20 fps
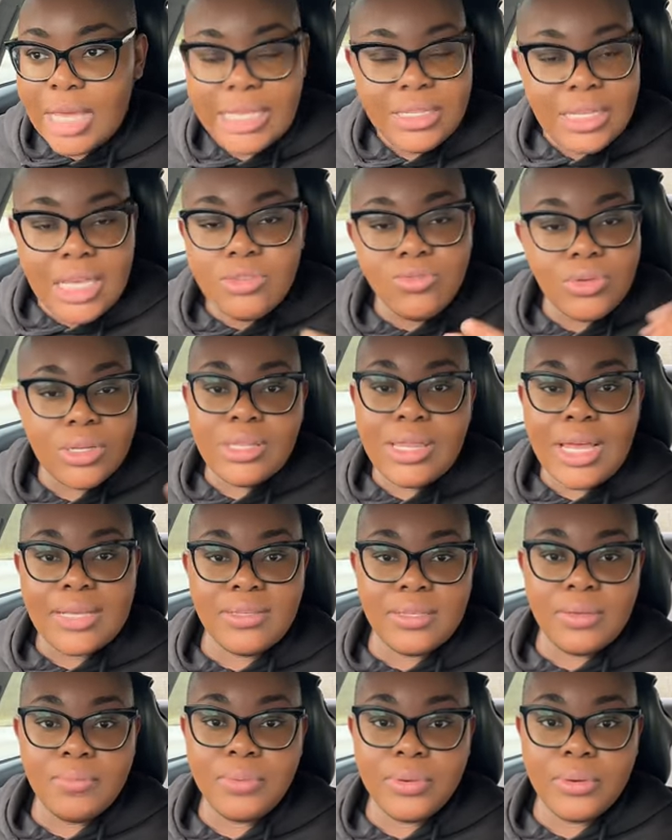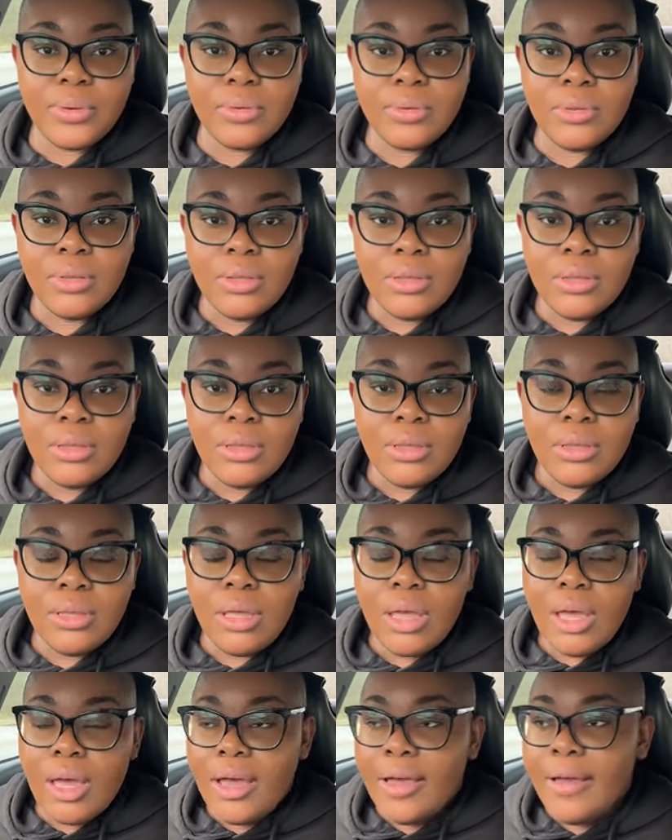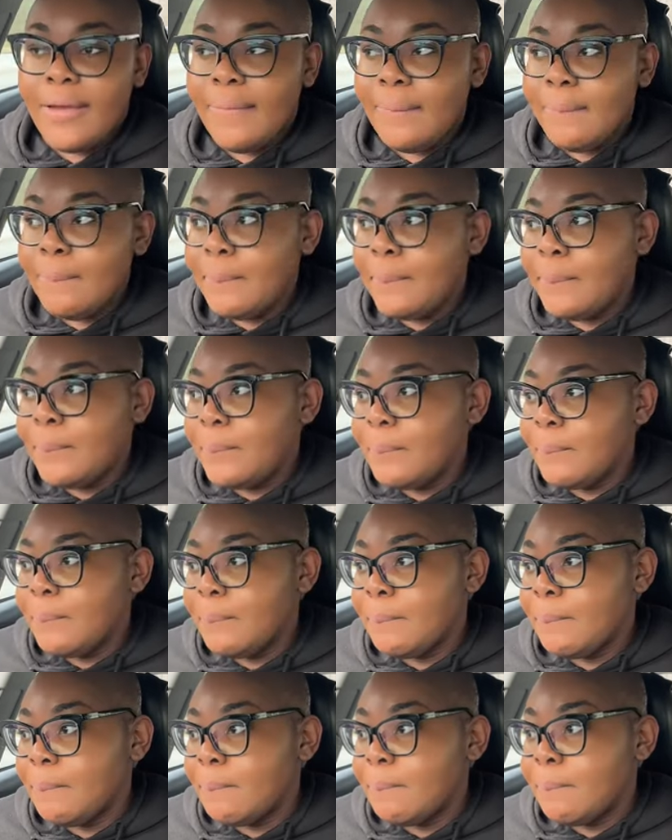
It's, it's really that simple. Um,